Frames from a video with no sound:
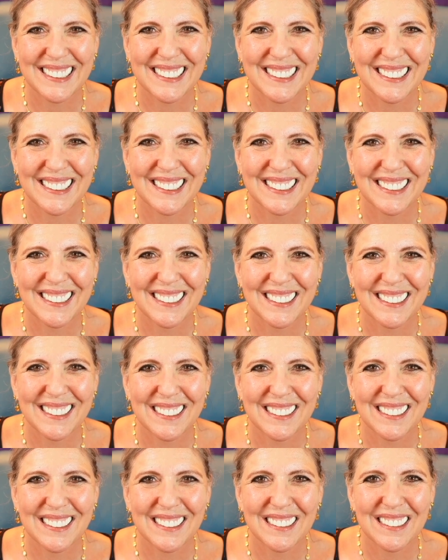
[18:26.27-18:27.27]

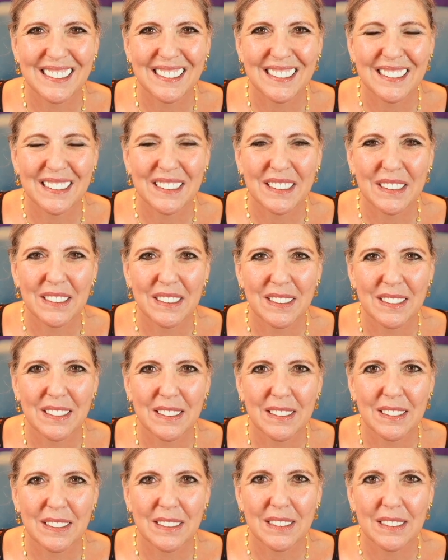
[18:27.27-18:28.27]

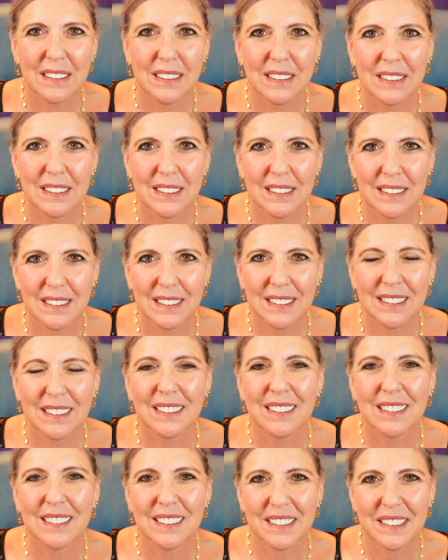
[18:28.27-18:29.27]

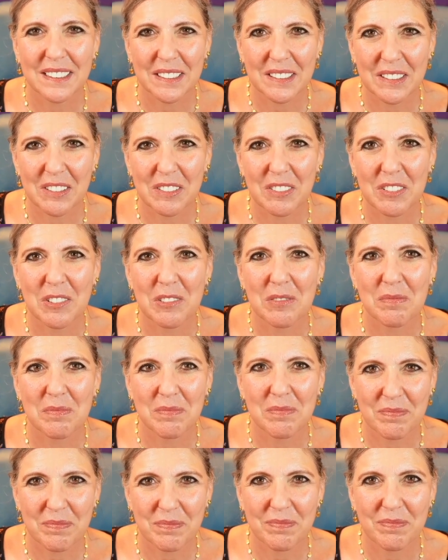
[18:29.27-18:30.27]

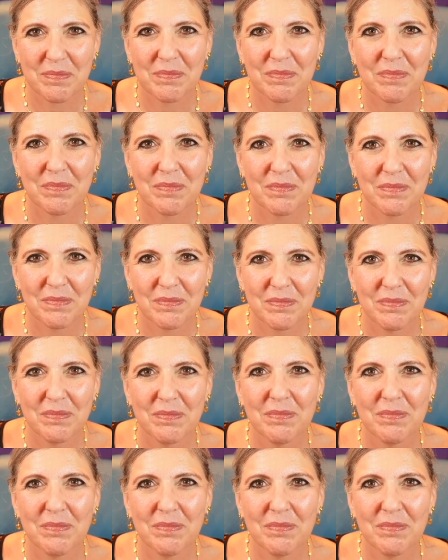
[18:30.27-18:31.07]
(not speaking)